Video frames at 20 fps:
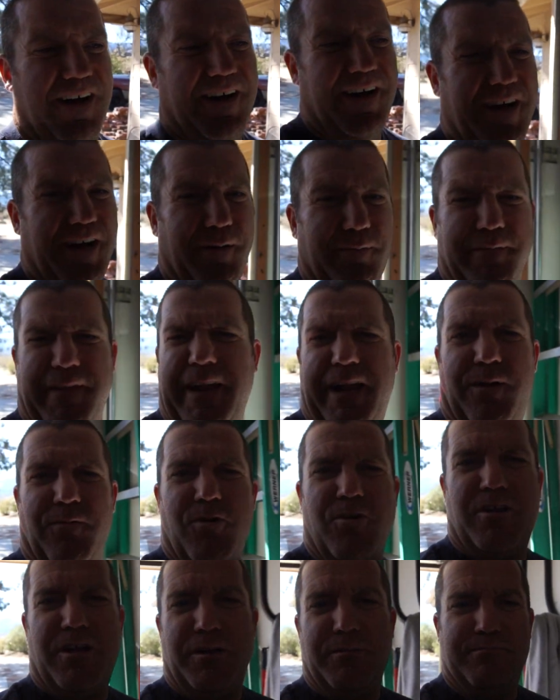um, then I
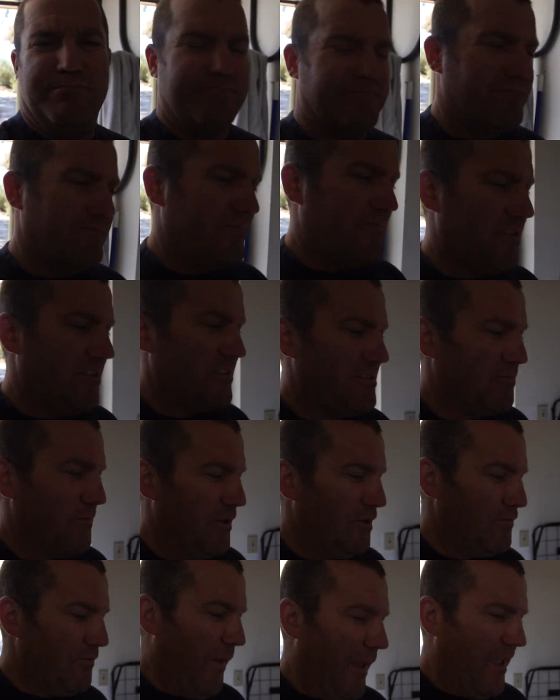woke up to the
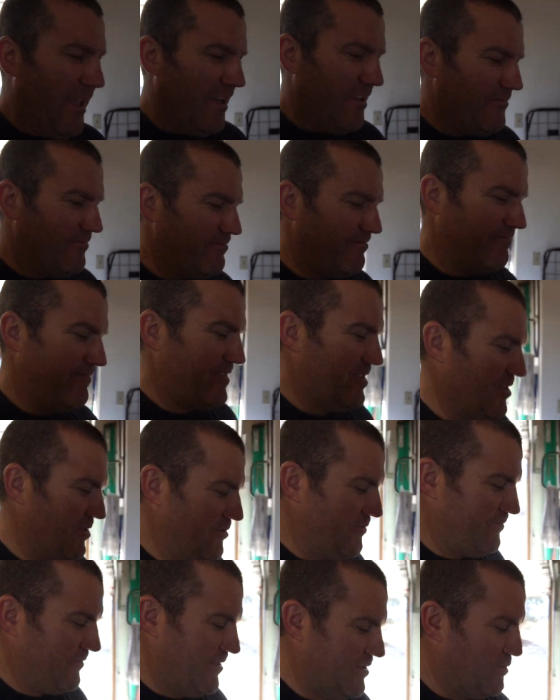smell of bacon,
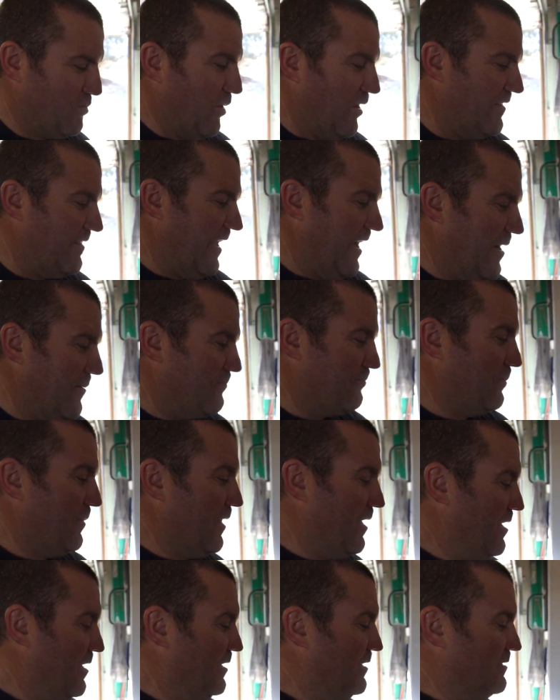so explain that.
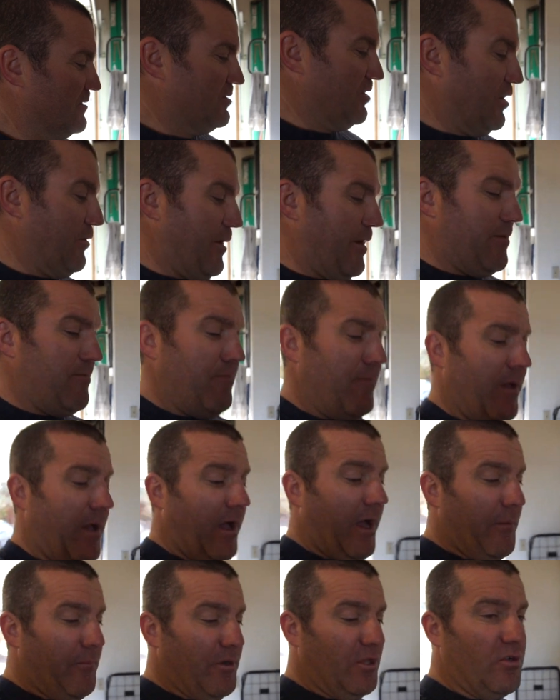So anyway,
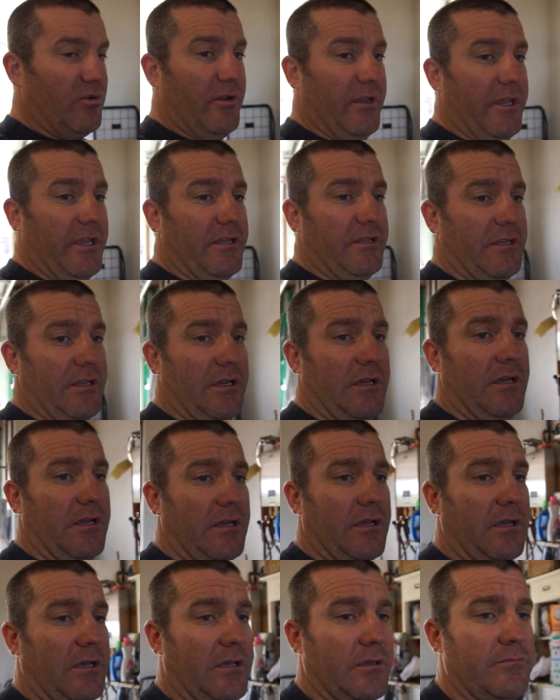I'm gonna go ahead and
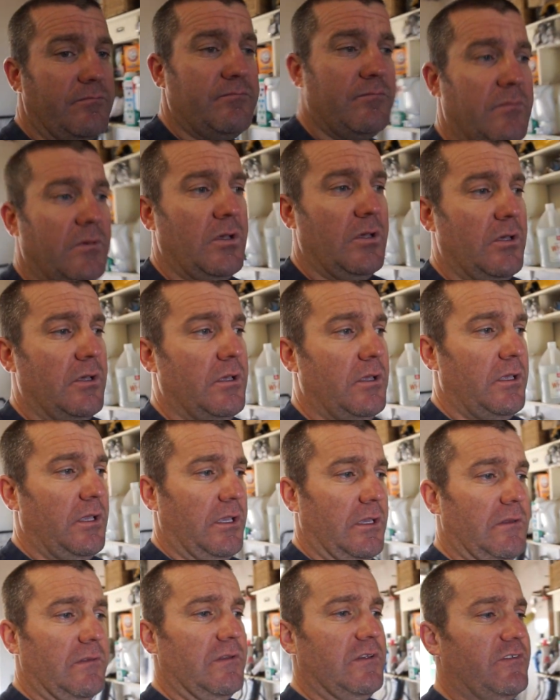uh,
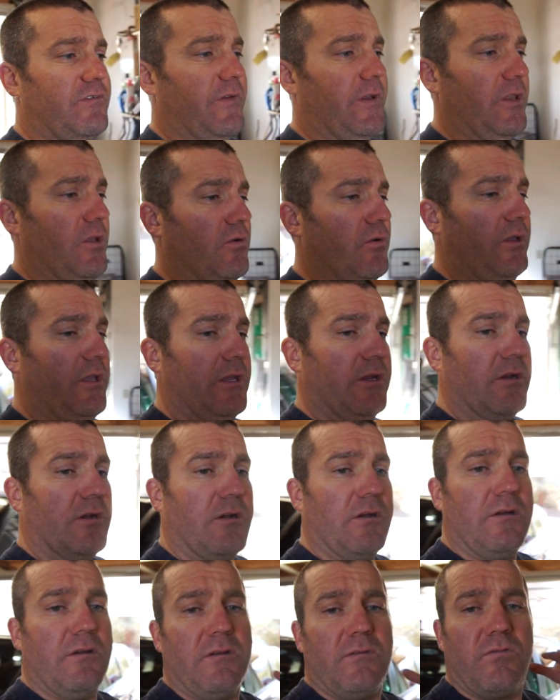end this video
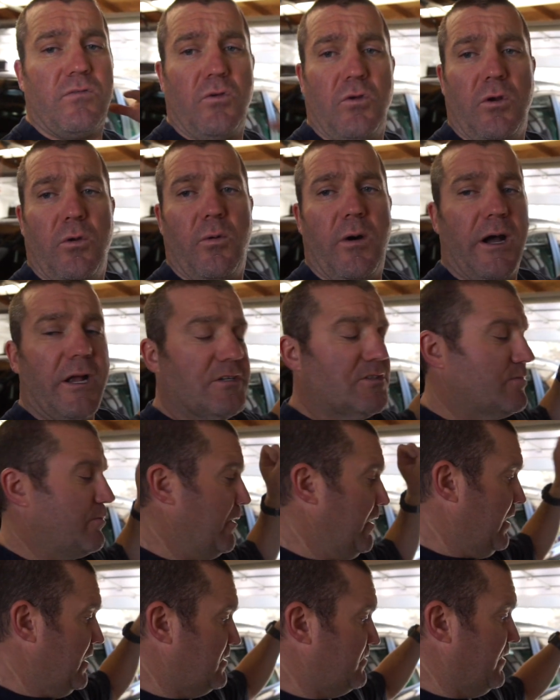here. If you wanna watch my
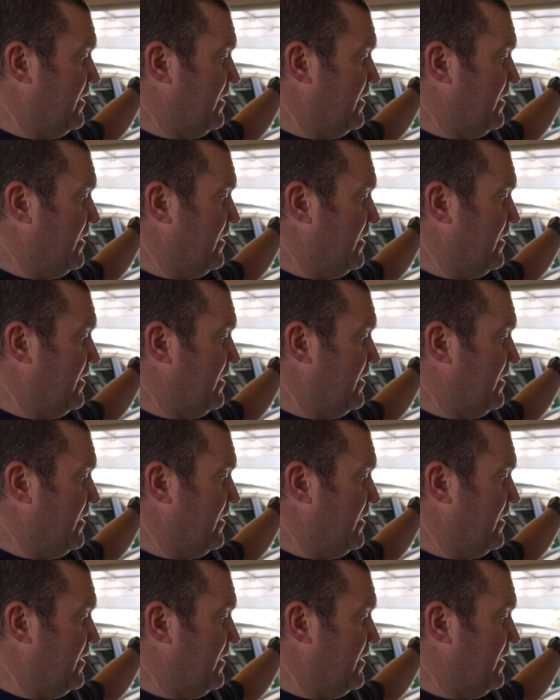next